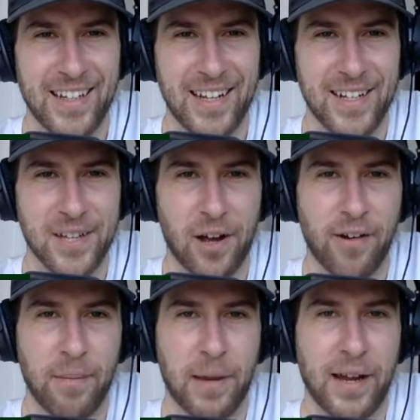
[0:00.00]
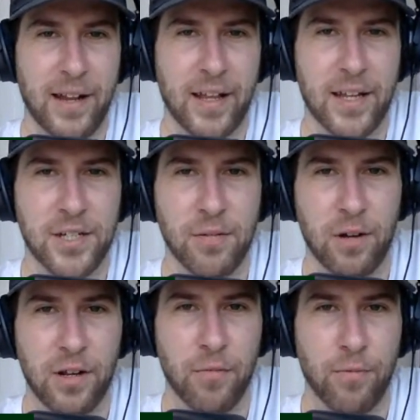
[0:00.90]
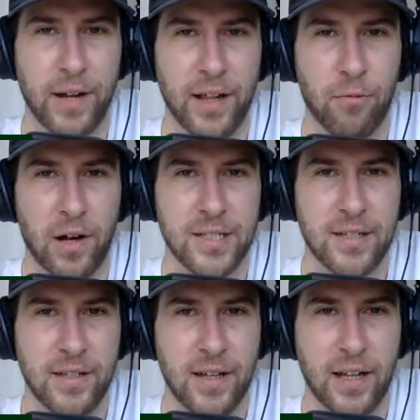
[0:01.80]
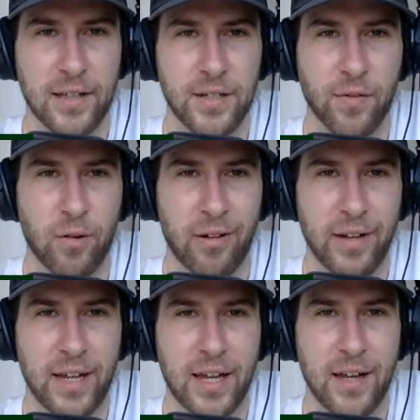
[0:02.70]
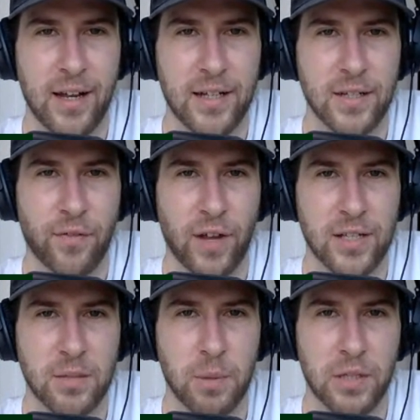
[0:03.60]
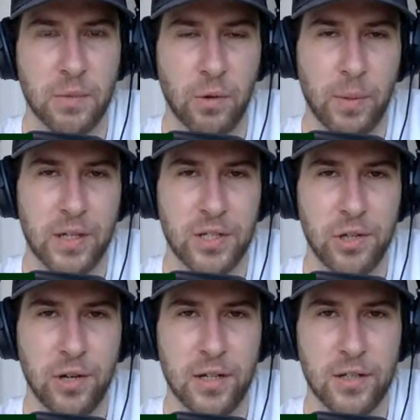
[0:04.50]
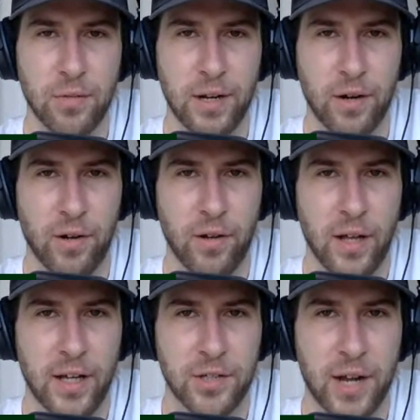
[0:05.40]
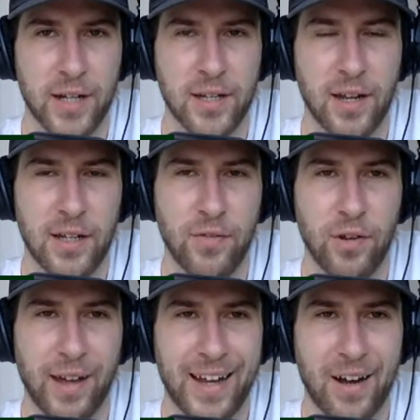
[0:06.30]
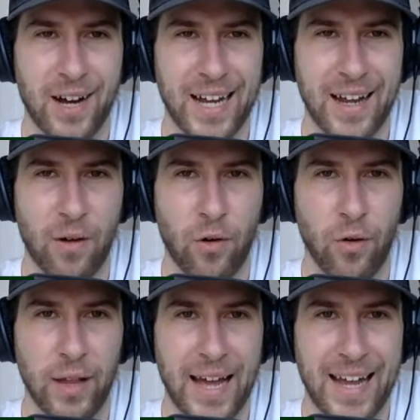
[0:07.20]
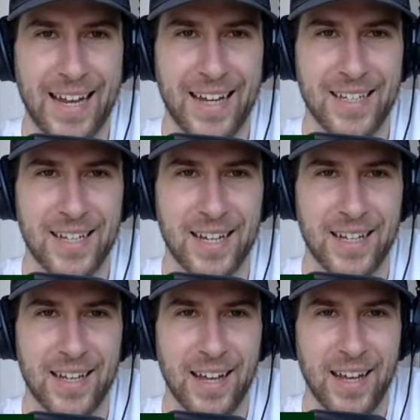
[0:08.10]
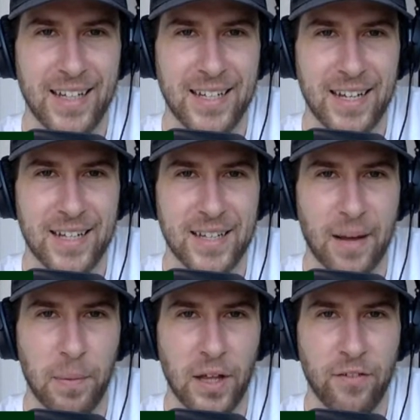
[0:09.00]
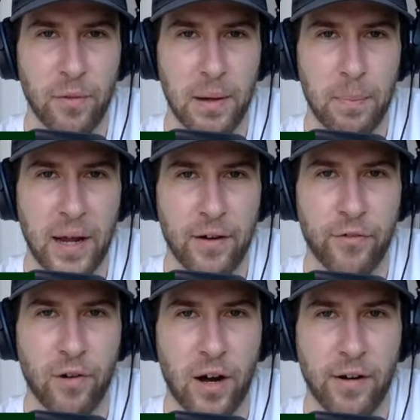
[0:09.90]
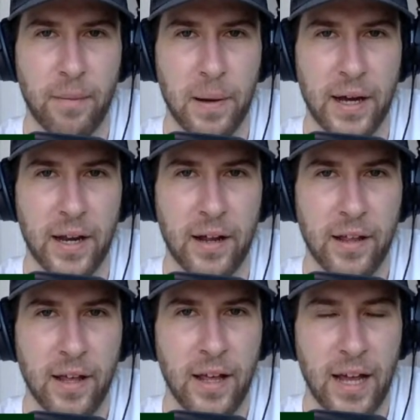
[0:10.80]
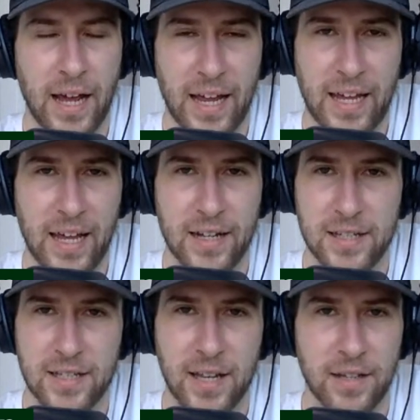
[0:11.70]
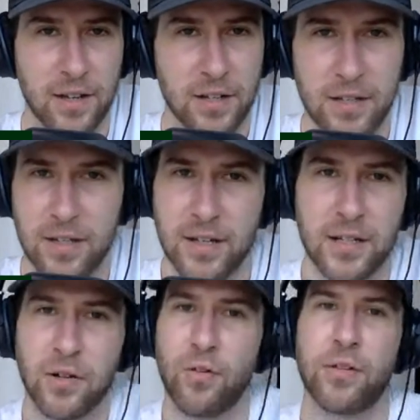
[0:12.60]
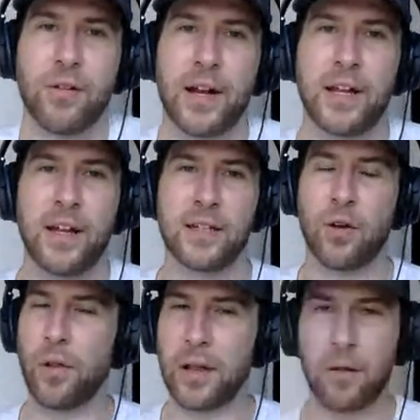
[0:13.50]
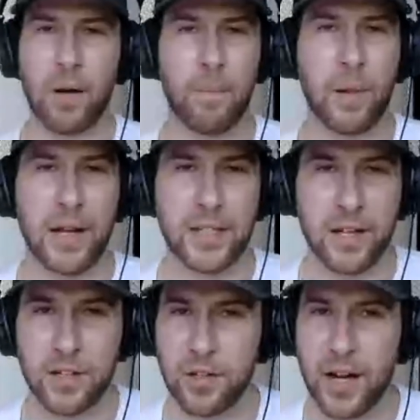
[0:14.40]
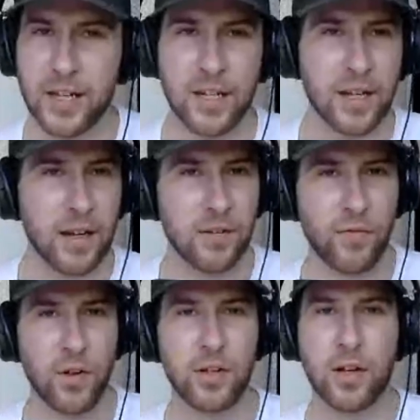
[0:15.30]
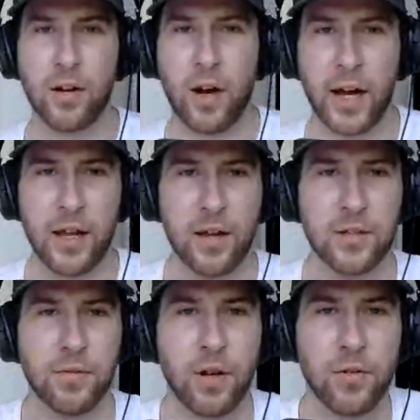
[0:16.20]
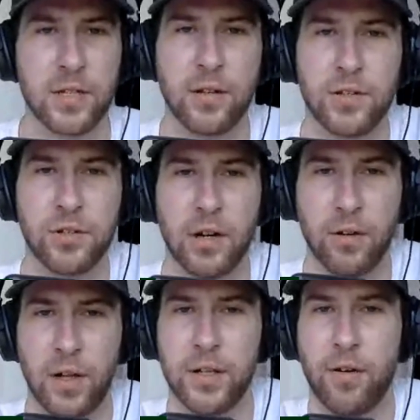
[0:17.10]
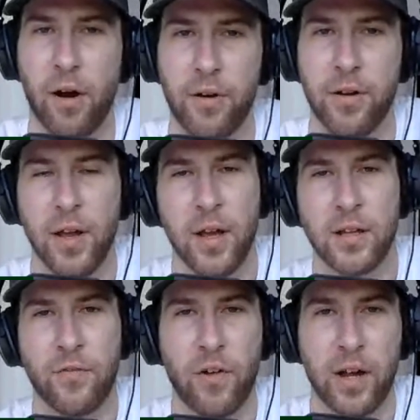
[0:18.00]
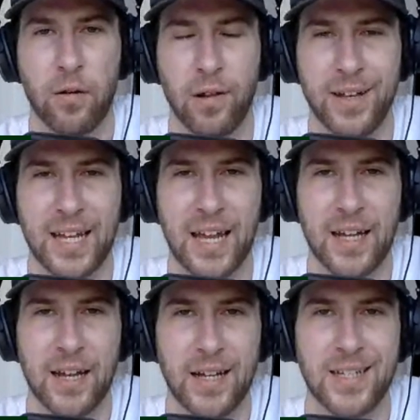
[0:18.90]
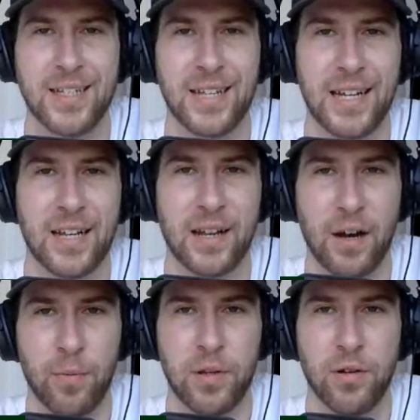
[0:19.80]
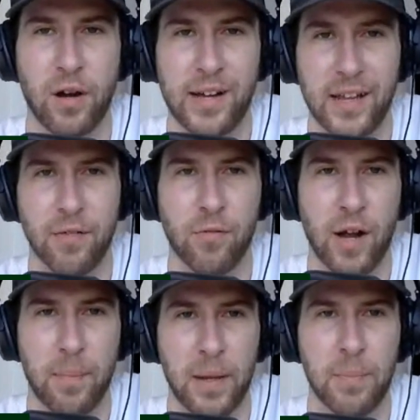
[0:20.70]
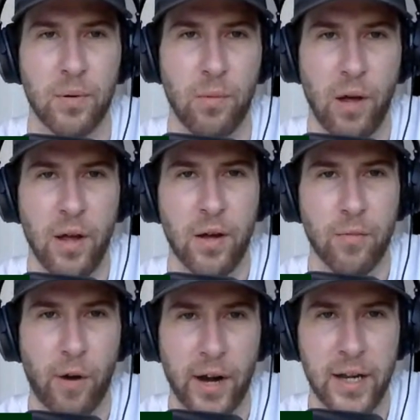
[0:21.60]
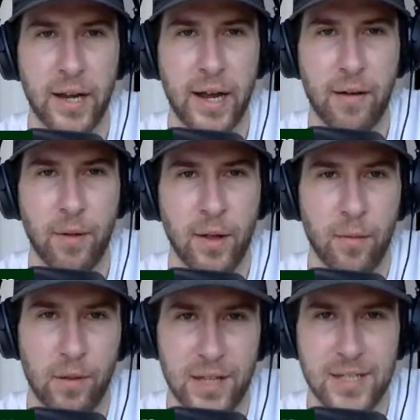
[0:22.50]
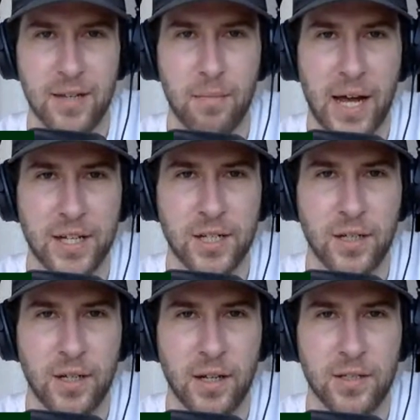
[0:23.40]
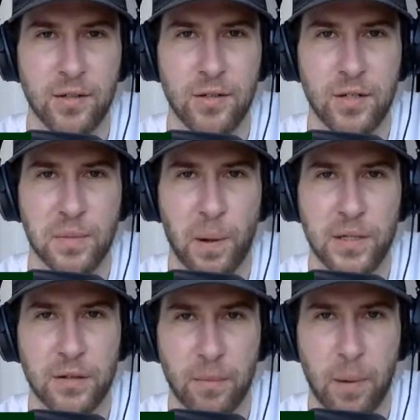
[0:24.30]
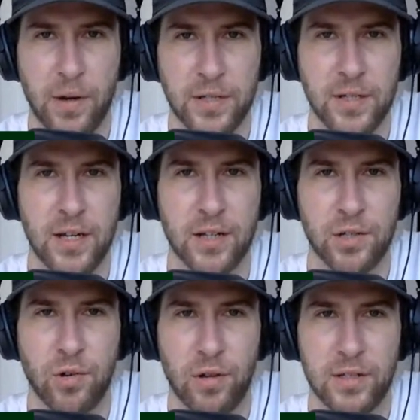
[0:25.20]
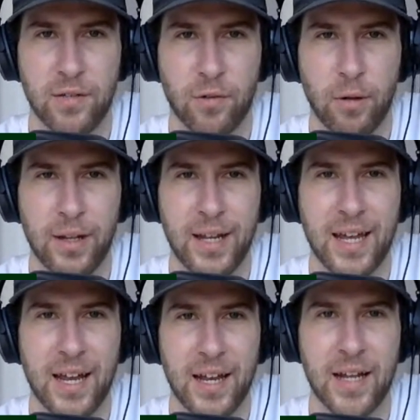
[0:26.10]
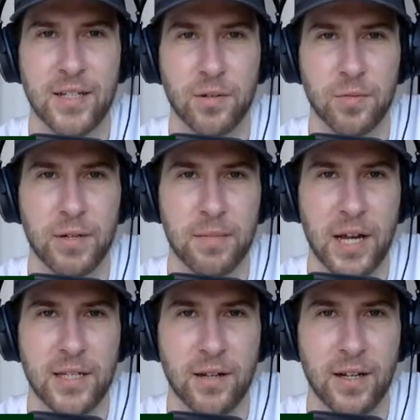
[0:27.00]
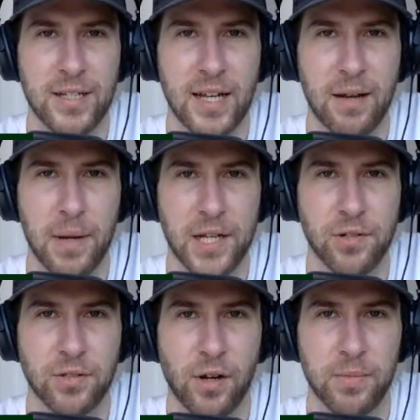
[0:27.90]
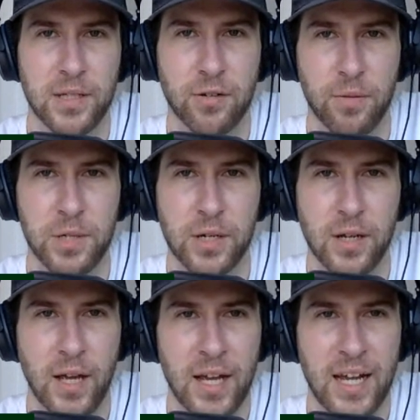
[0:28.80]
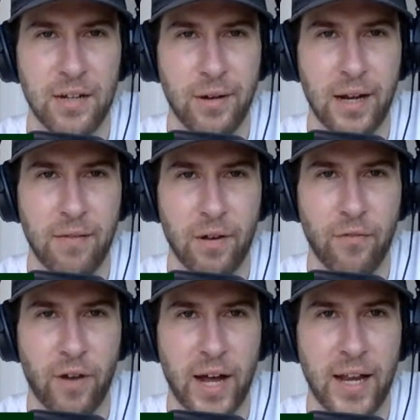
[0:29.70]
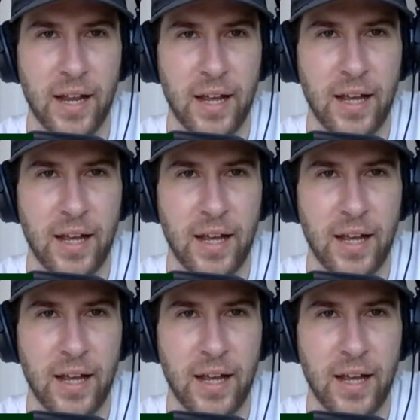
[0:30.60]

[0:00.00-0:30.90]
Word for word: Indeed is a hiring partner that gets you what you really want a list of quality candidates as fast as possible because you can do it all attract, interview, and hire all at Indeed. Indeed is unbelievably powerful hiring partner uh, again, as I said, you can. It's all three. It's all in the one place. You can attract, you can interview, you can hire, you can do it all. So don't struggle on your own to find quality candidates. Indeed can help you hire the right people right now with Instant Match. As soon as you sponsor a post, you get a short list of quality candidates whose resumes on Indeed match your job description, and you can even invite